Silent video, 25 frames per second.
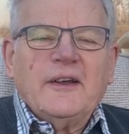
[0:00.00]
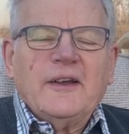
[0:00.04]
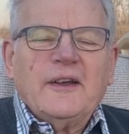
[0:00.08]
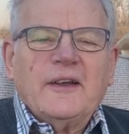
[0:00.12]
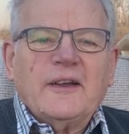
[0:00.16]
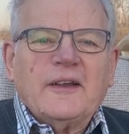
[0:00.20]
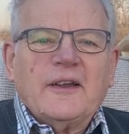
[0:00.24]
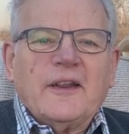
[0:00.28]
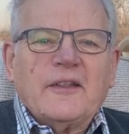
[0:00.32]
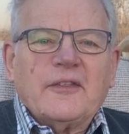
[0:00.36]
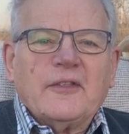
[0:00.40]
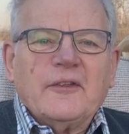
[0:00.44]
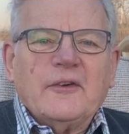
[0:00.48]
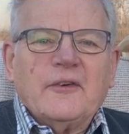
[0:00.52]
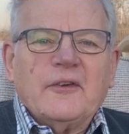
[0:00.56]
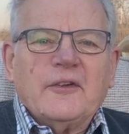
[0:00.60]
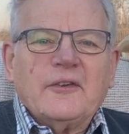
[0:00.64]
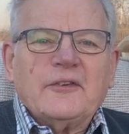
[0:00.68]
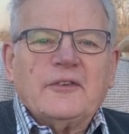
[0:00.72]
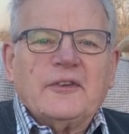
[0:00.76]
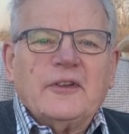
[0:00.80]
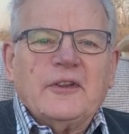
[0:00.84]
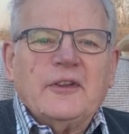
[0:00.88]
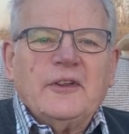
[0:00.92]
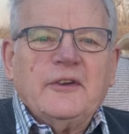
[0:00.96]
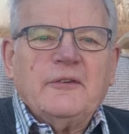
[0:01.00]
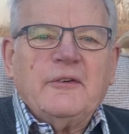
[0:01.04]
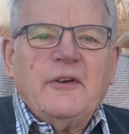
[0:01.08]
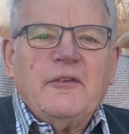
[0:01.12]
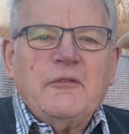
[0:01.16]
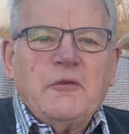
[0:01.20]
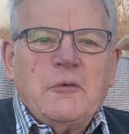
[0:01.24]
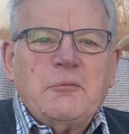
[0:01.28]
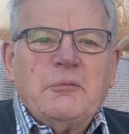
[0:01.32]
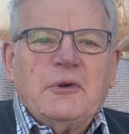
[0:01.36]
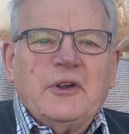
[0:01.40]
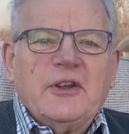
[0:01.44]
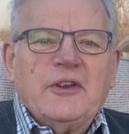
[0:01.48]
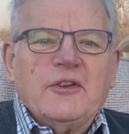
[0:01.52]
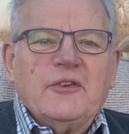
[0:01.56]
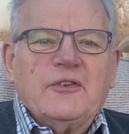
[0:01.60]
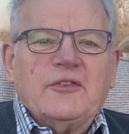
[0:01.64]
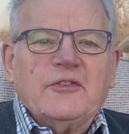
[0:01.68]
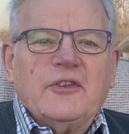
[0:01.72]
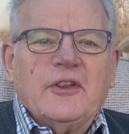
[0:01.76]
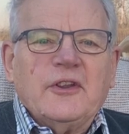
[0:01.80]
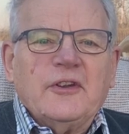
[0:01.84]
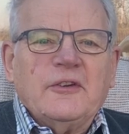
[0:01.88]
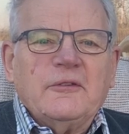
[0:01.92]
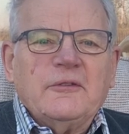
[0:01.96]
And I thought whoever
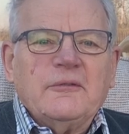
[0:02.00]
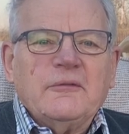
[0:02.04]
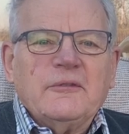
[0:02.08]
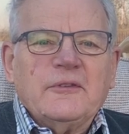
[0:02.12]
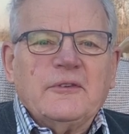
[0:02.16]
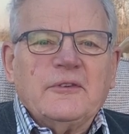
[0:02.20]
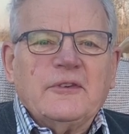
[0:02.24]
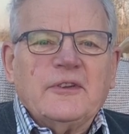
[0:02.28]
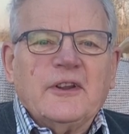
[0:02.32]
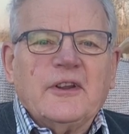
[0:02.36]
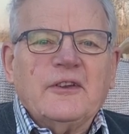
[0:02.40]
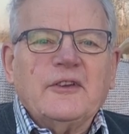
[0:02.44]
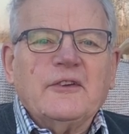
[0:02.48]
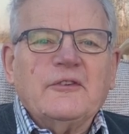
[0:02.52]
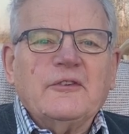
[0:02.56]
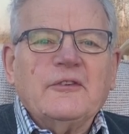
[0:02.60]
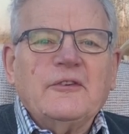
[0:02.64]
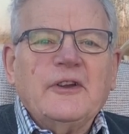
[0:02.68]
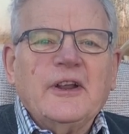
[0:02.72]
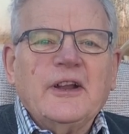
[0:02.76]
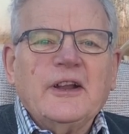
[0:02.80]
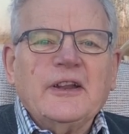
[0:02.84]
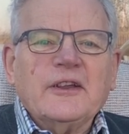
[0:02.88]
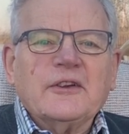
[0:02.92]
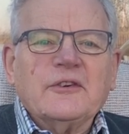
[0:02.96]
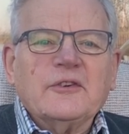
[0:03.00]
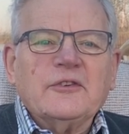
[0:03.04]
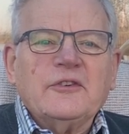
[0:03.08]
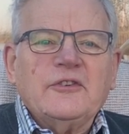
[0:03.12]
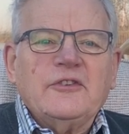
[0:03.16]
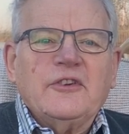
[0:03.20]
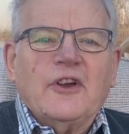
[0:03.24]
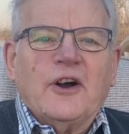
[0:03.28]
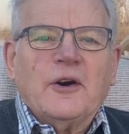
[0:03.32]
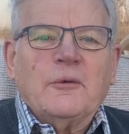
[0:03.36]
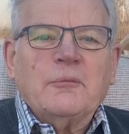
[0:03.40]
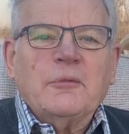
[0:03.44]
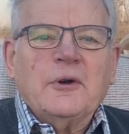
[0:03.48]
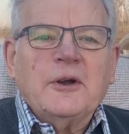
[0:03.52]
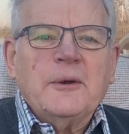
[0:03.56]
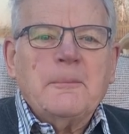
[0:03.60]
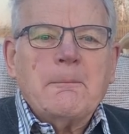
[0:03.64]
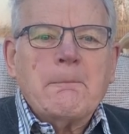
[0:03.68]
produced it did a really good job.